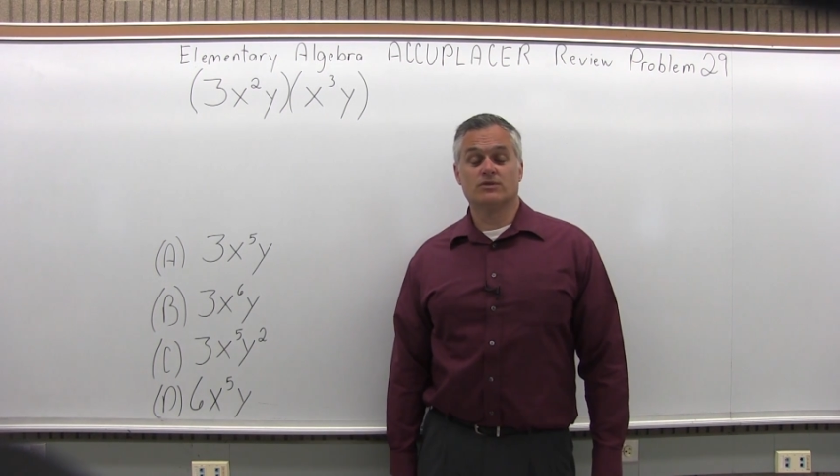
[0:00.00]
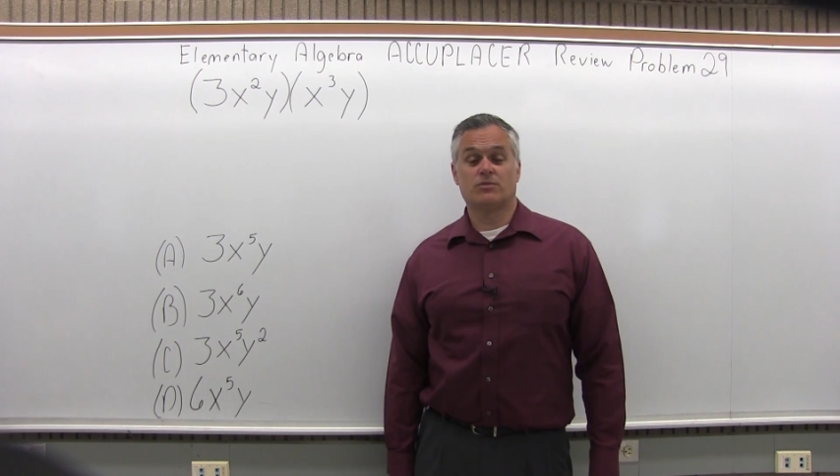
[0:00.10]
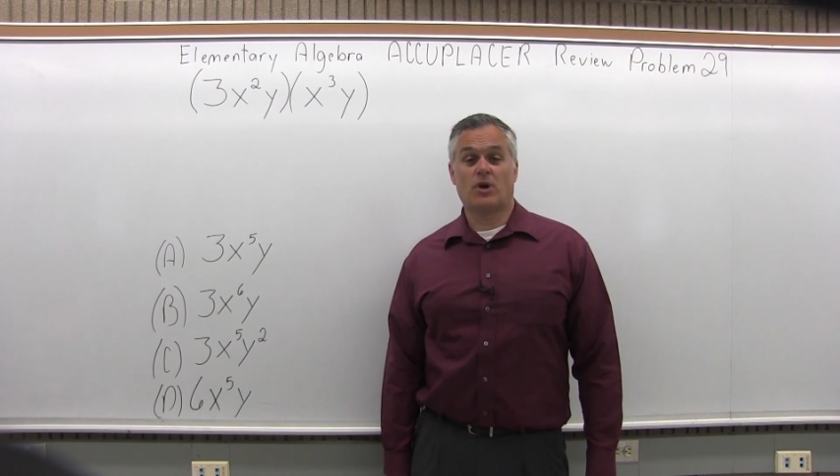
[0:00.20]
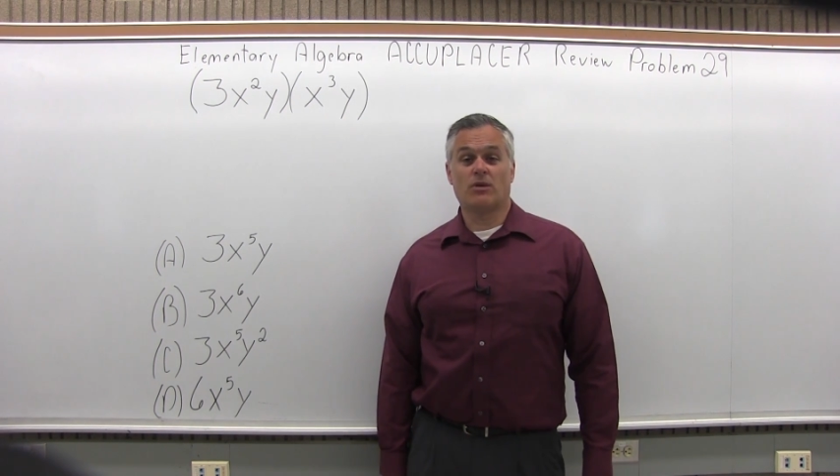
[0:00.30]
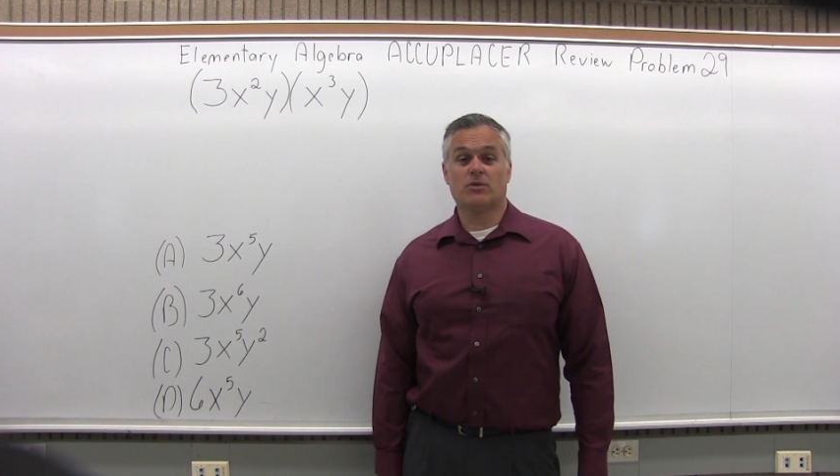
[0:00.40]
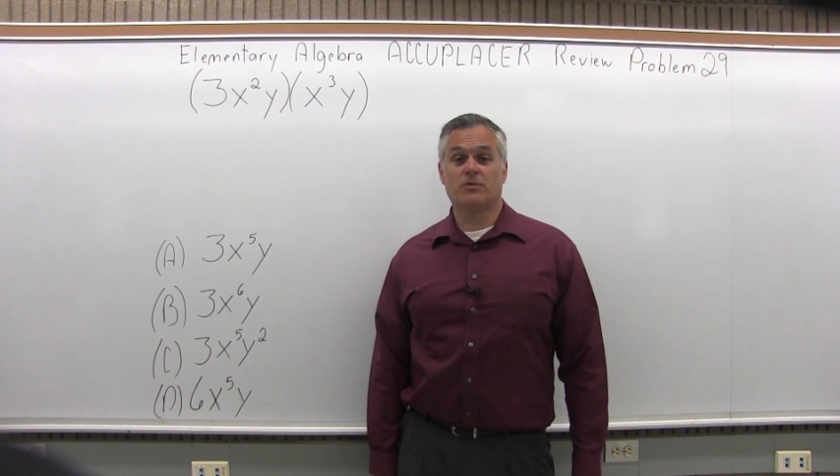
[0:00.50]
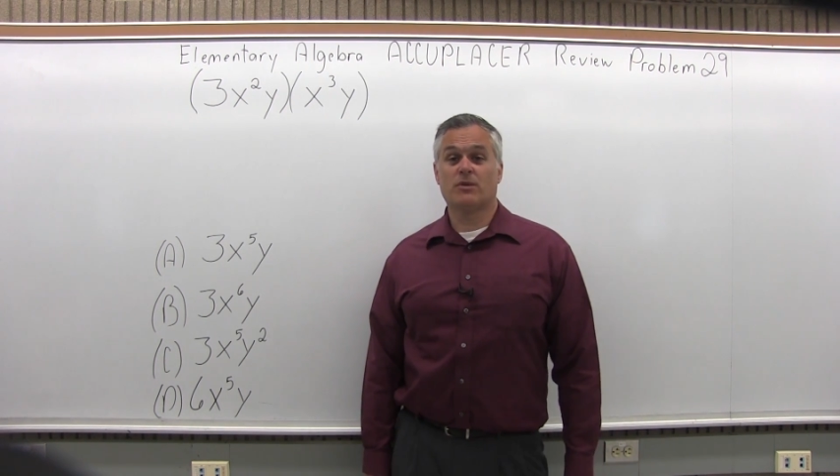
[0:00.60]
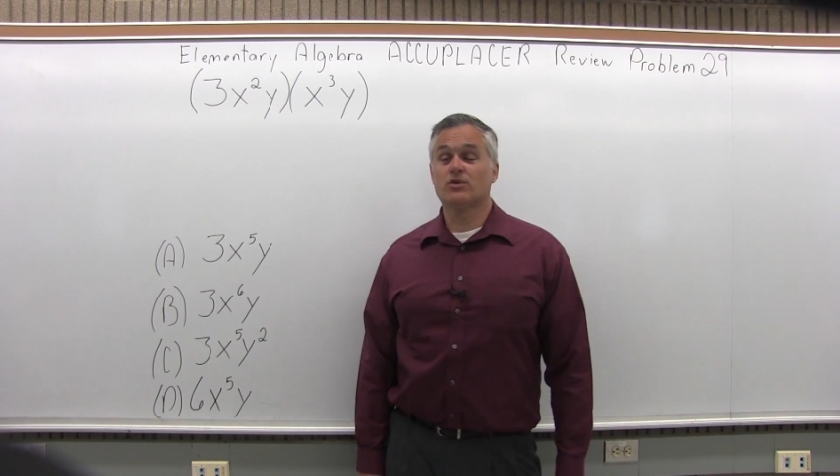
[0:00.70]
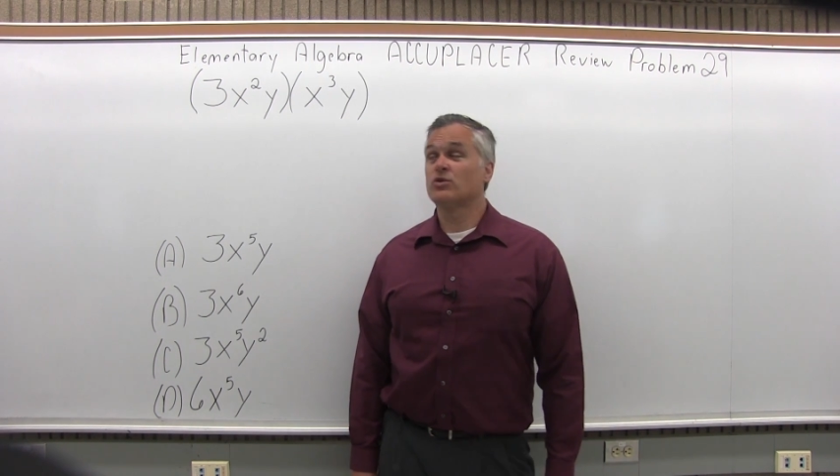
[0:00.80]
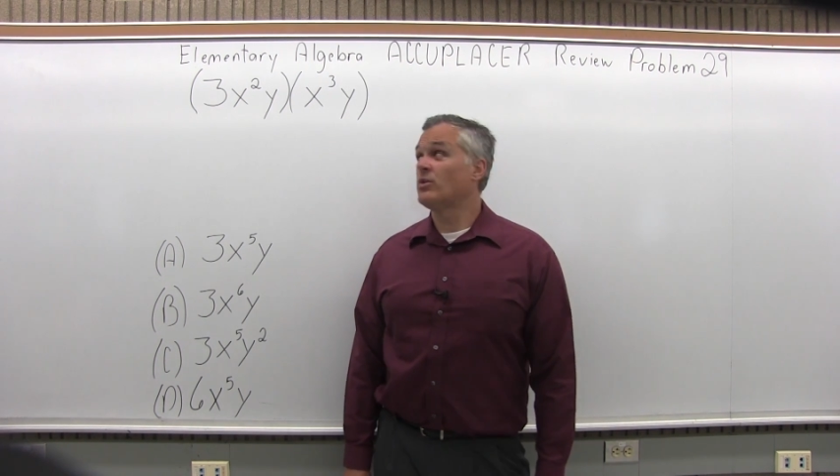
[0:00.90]
It's problem
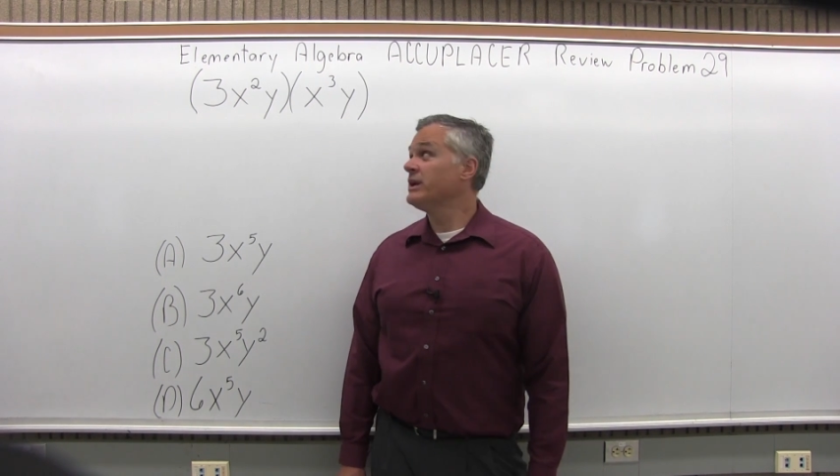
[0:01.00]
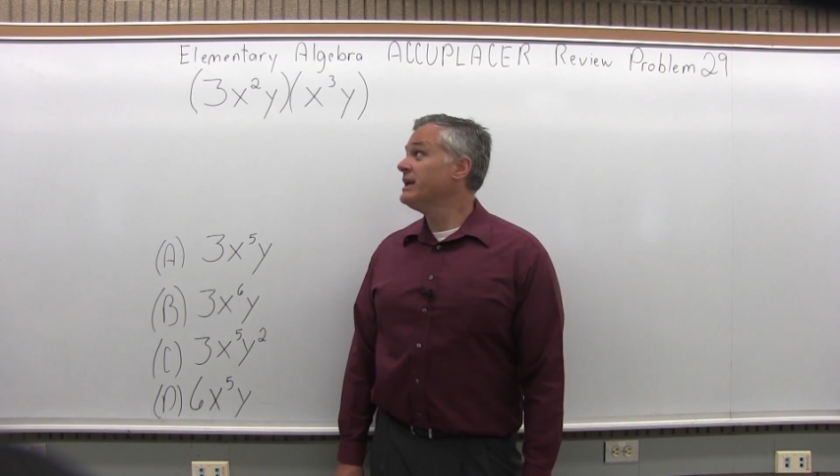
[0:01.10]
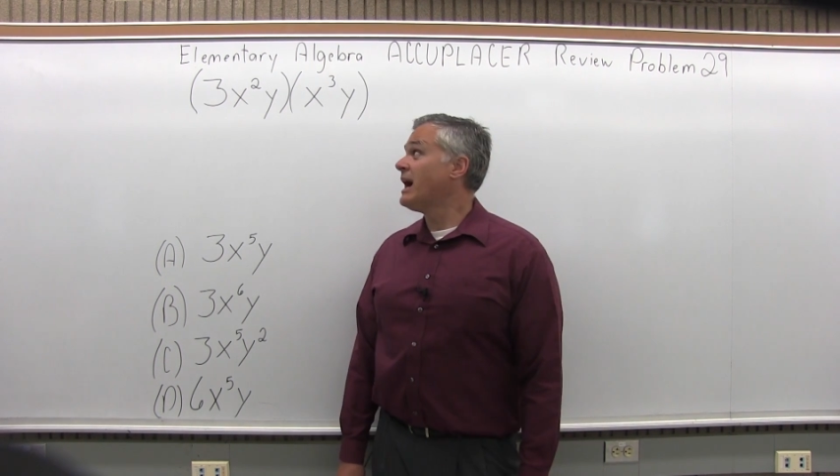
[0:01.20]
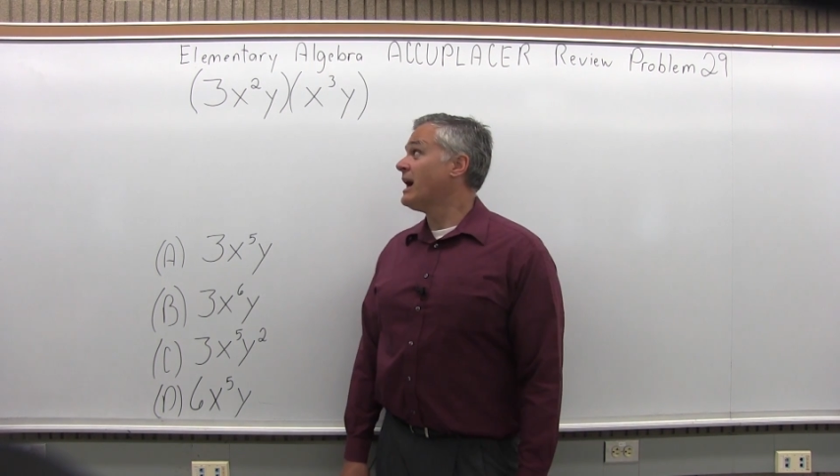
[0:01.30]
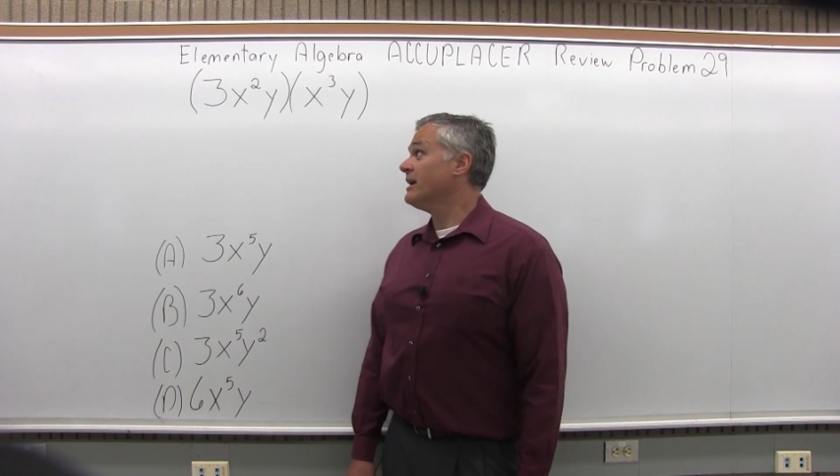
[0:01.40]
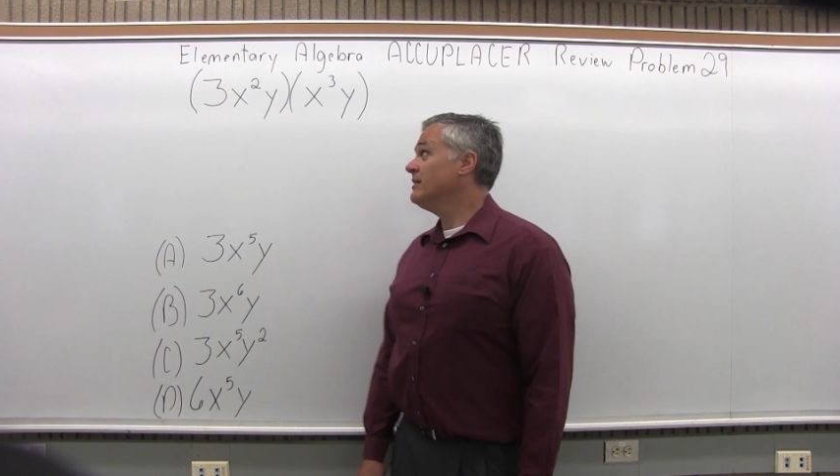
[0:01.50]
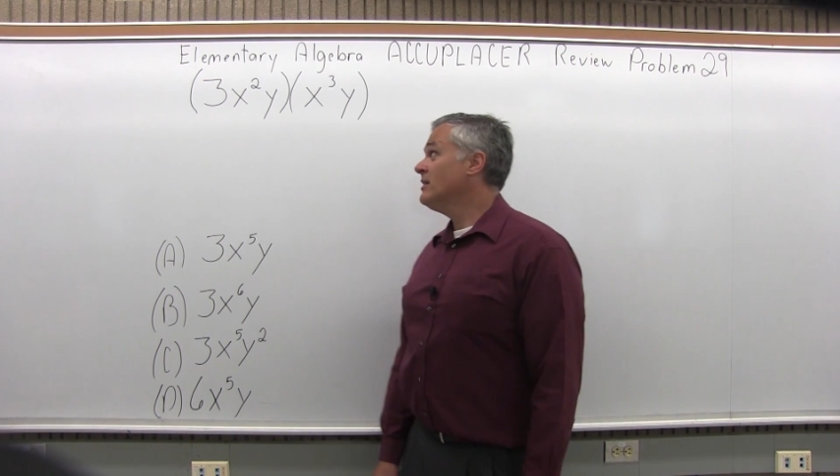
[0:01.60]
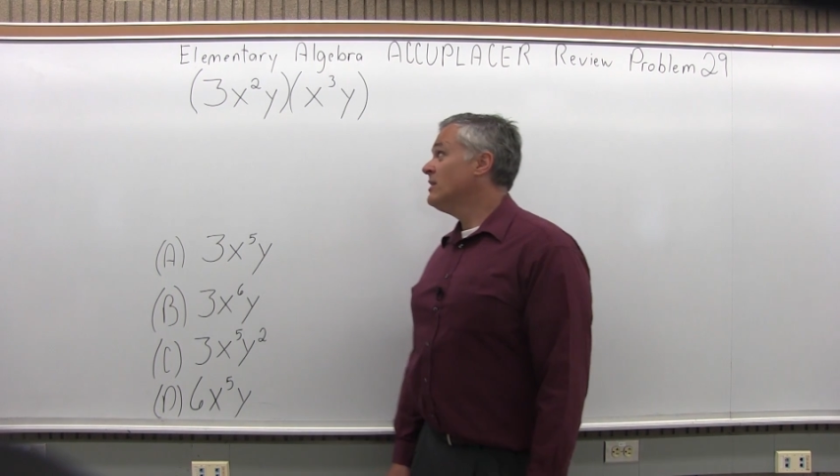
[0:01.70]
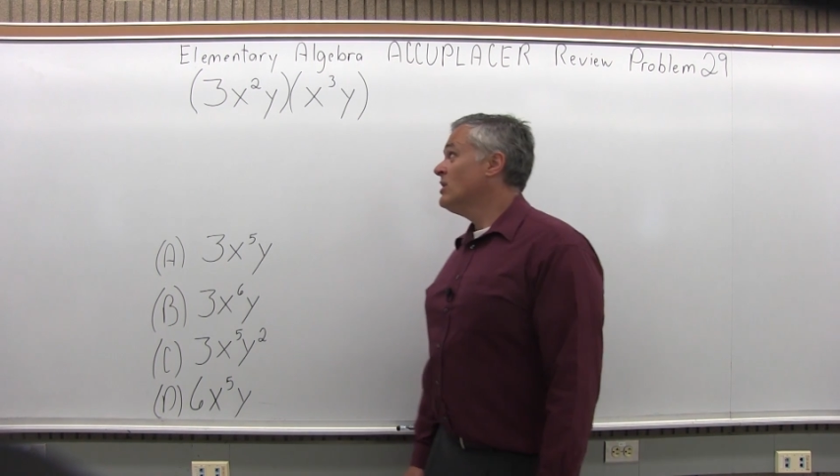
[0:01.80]
number 29.